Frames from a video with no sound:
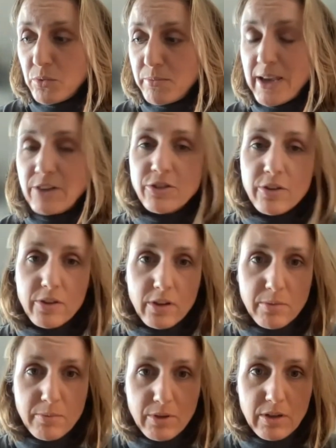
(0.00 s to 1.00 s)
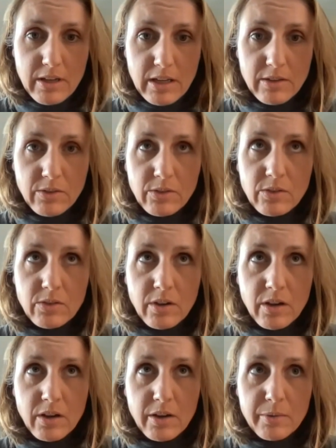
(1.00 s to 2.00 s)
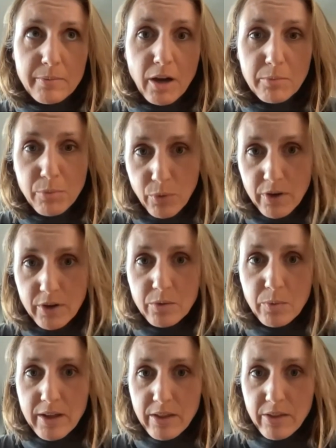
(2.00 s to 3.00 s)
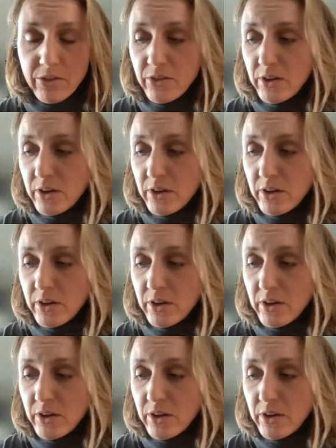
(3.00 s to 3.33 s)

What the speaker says: make sure the community is on board with